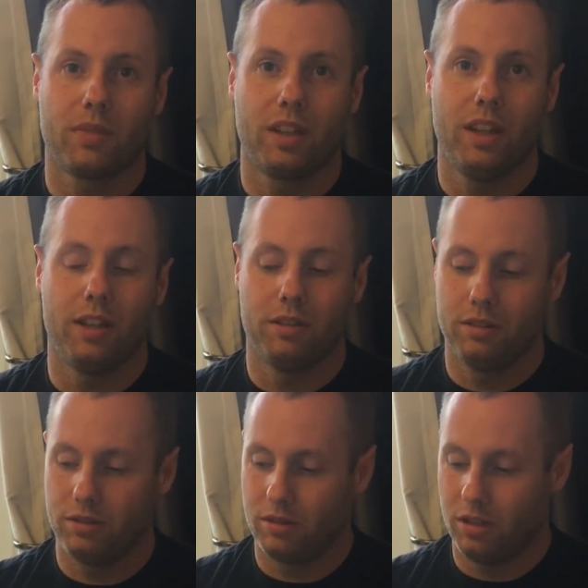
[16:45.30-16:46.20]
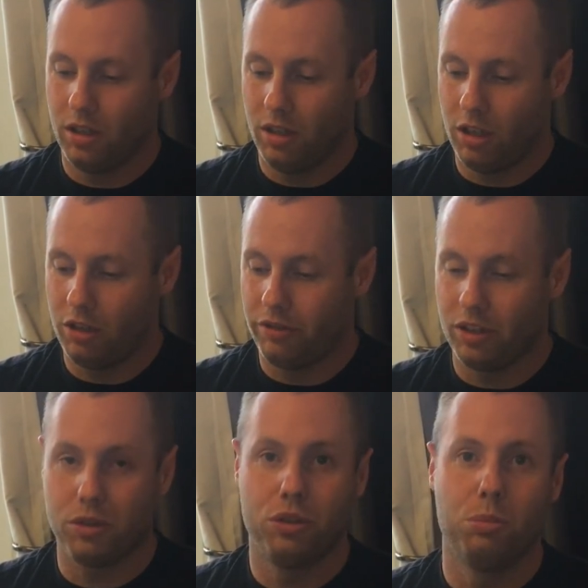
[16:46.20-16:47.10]
yeah, hopefully
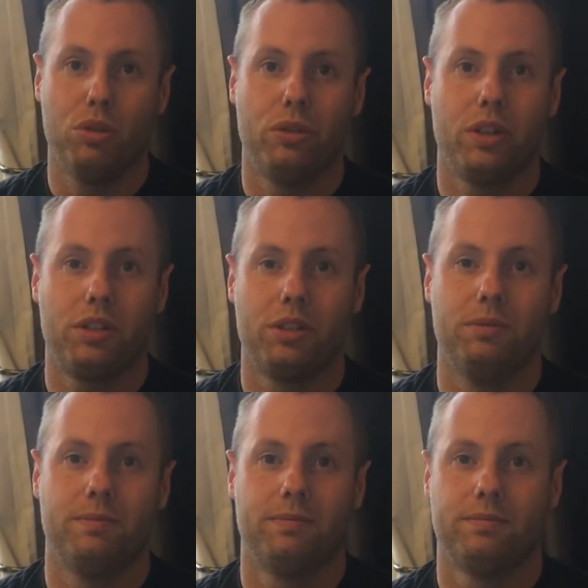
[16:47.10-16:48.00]
I'll do some more for you soon.